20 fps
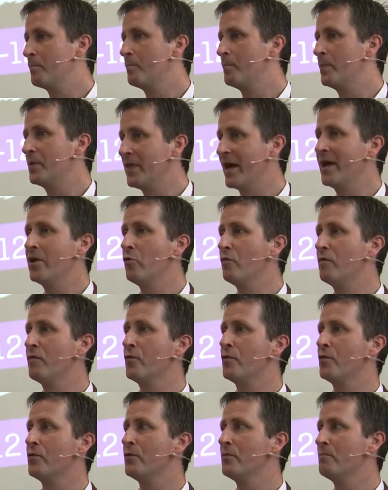But then
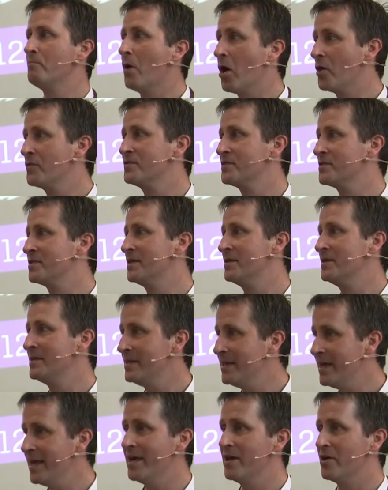over months and
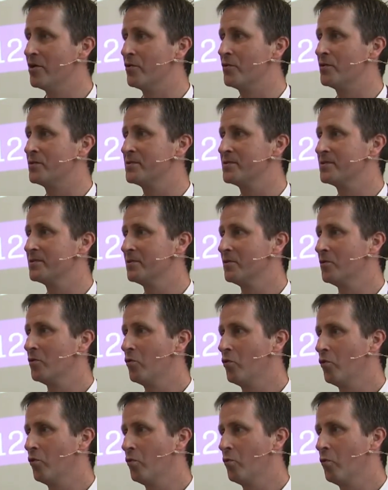years,
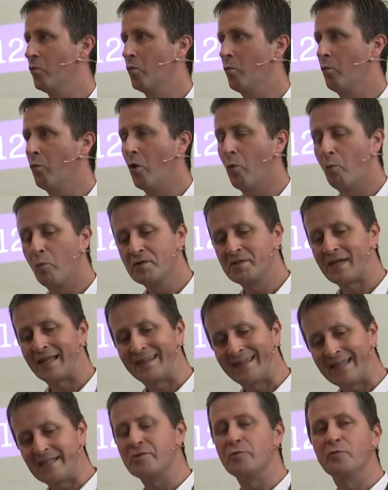what was a
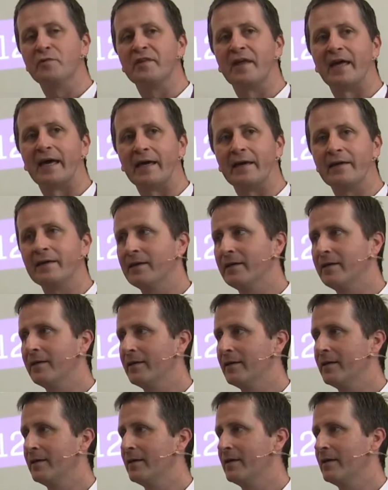little thing
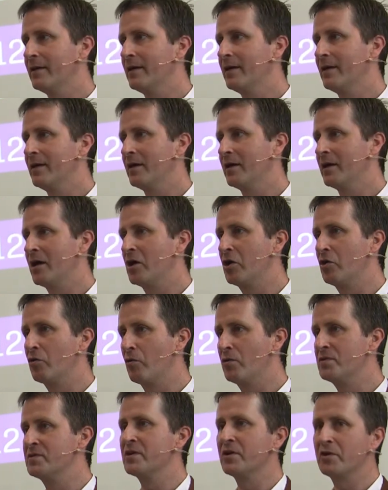can
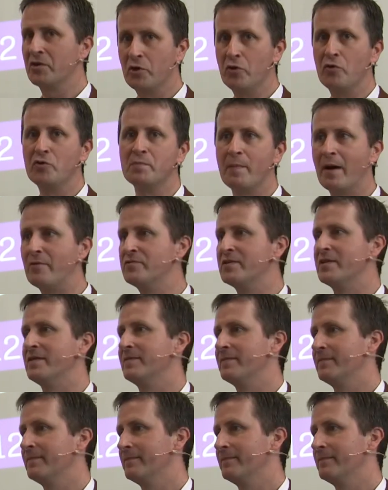grow into a huge mountain.